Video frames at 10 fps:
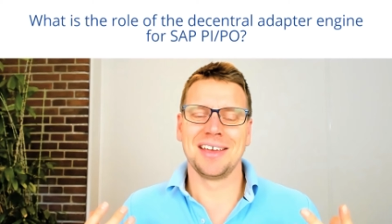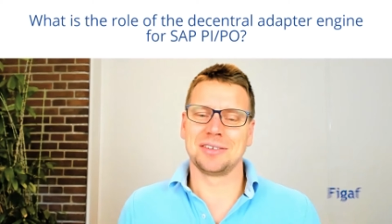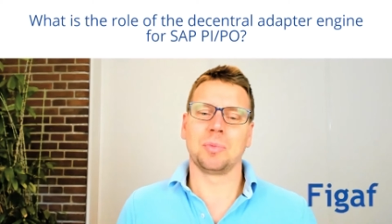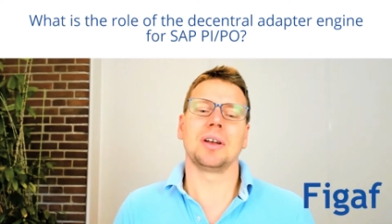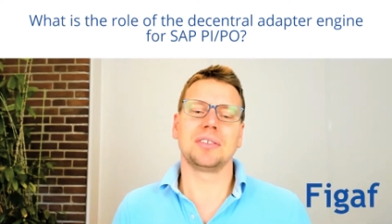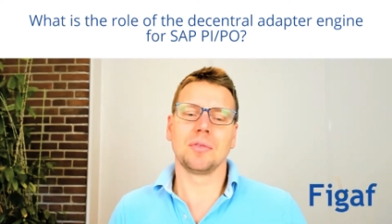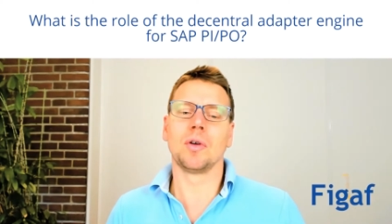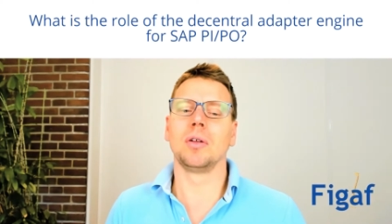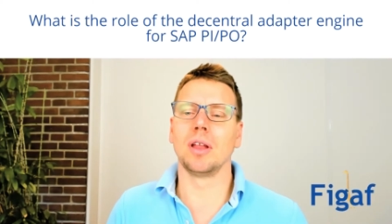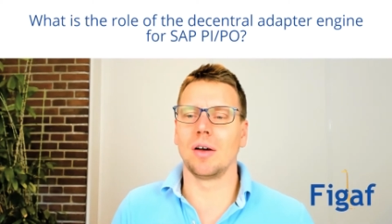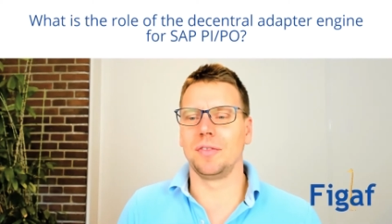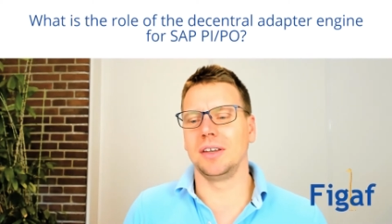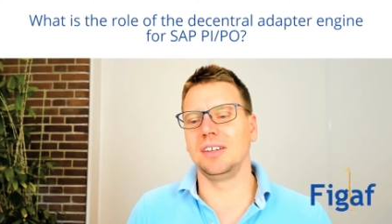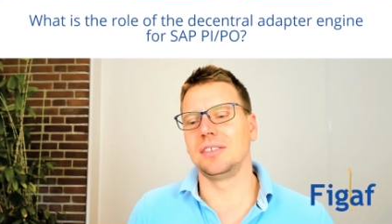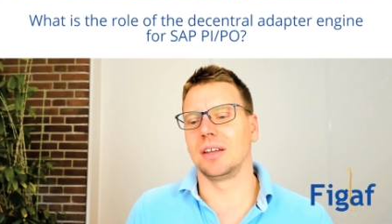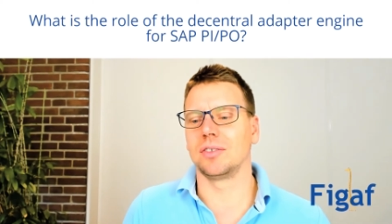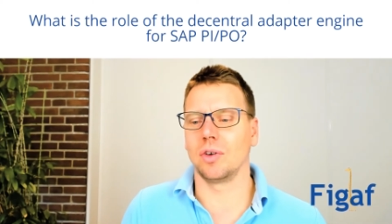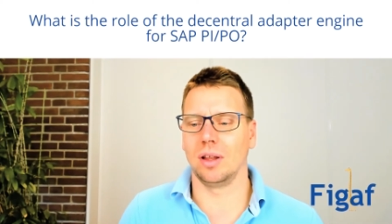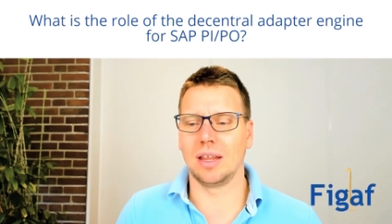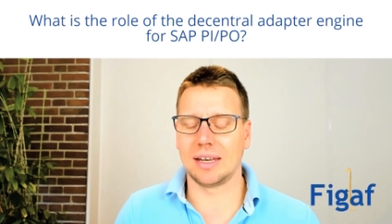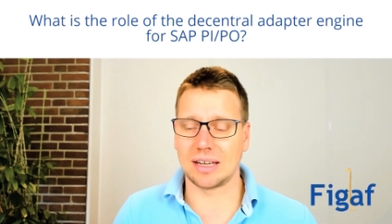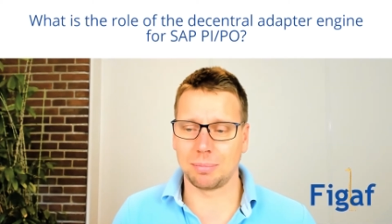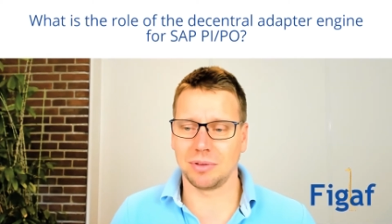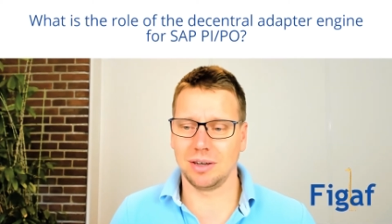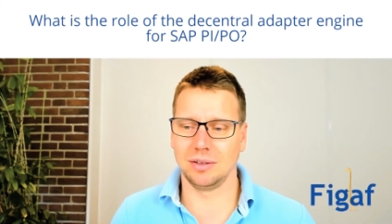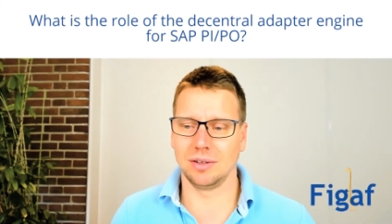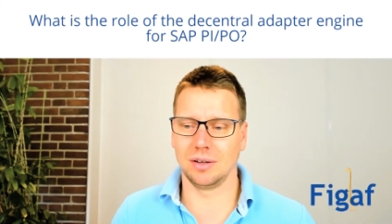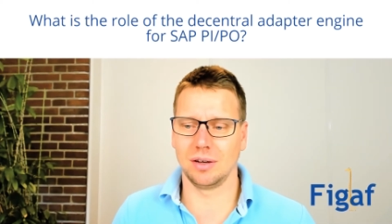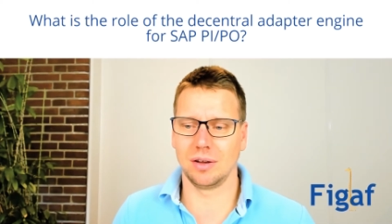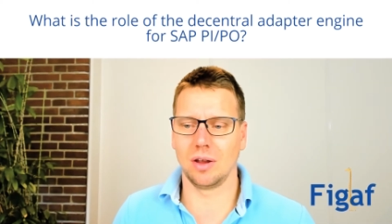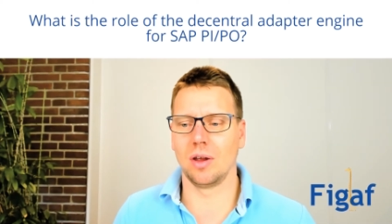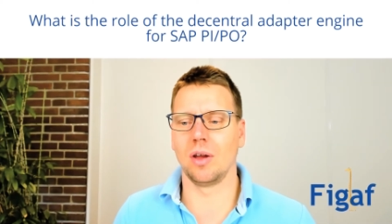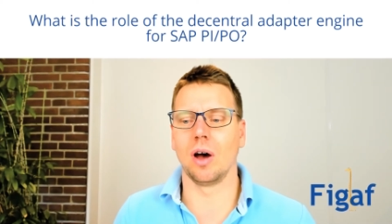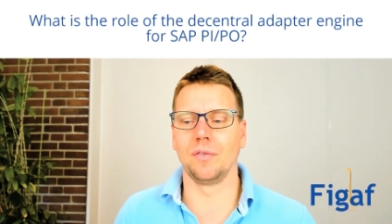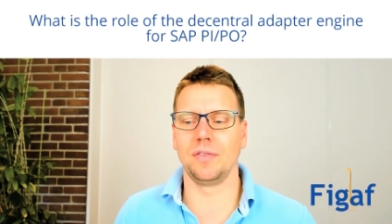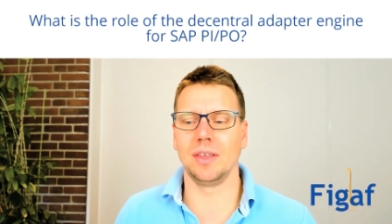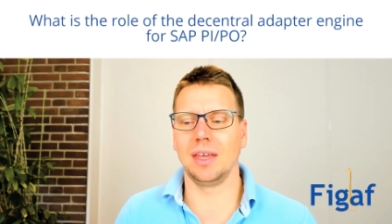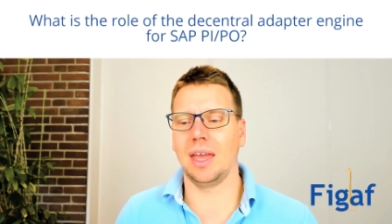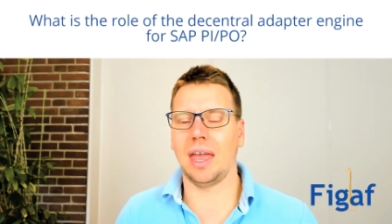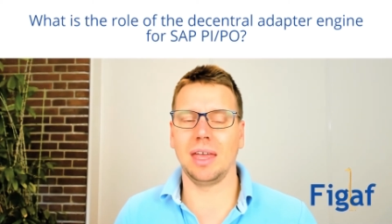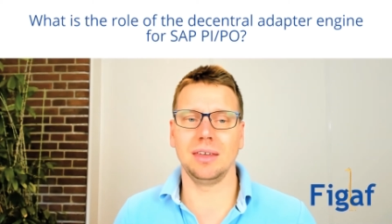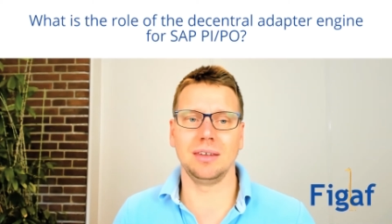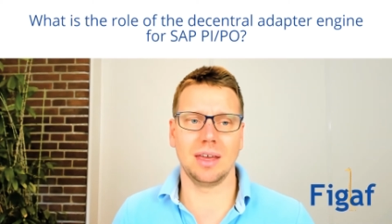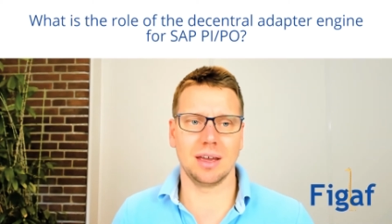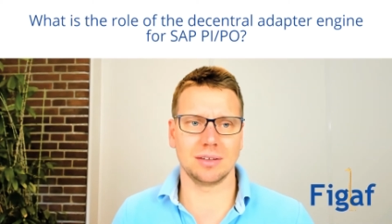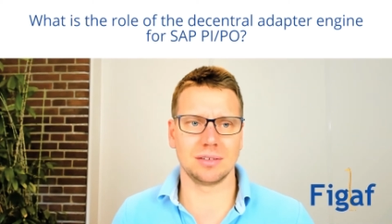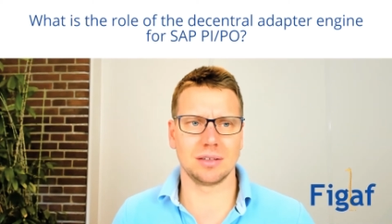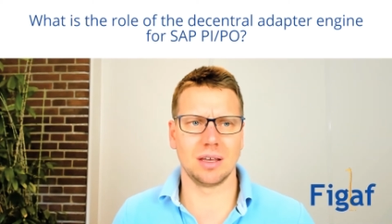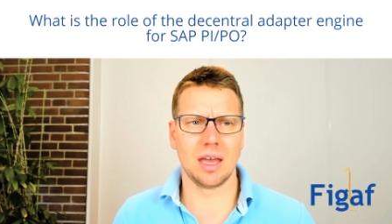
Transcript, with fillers: So what's the role of the Decentral Adapter Engine uh, of the A E X?